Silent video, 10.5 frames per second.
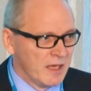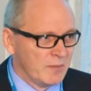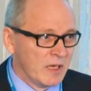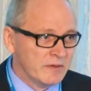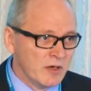
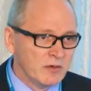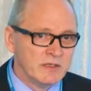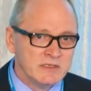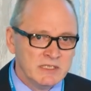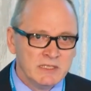But now,
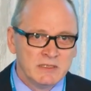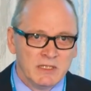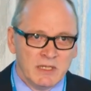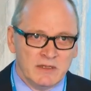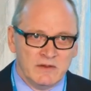indeed,
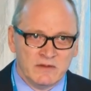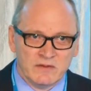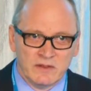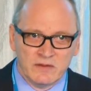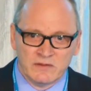this
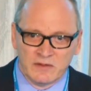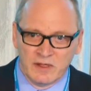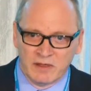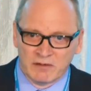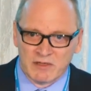is
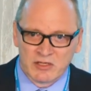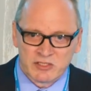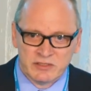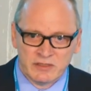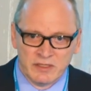a
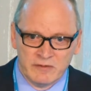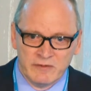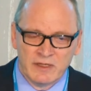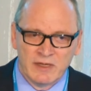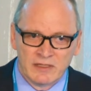reduction in
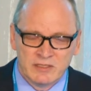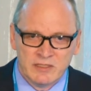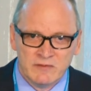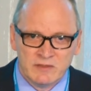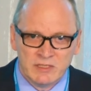vagal
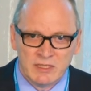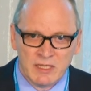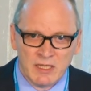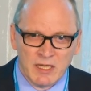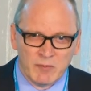activity.
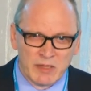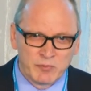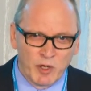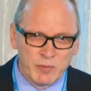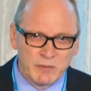But
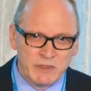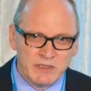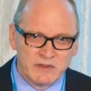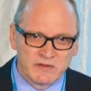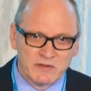
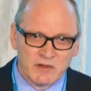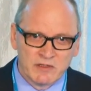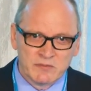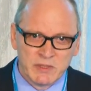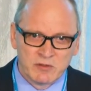probably it's
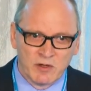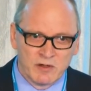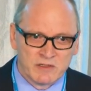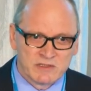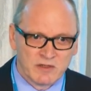not
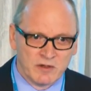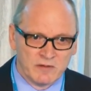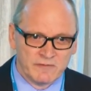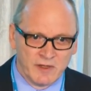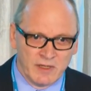because
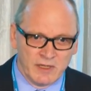of